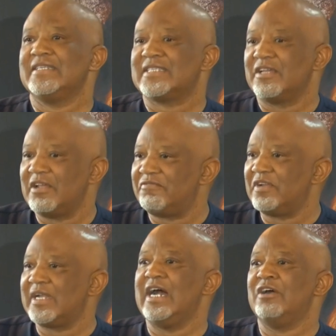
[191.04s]
South
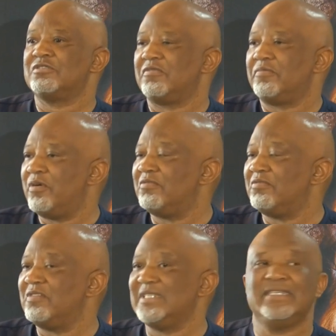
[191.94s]
Africa out of
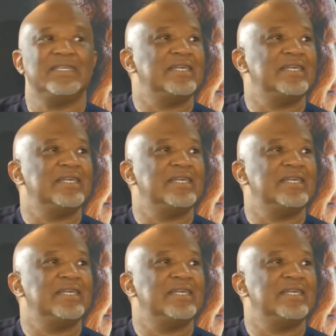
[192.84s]
poverty,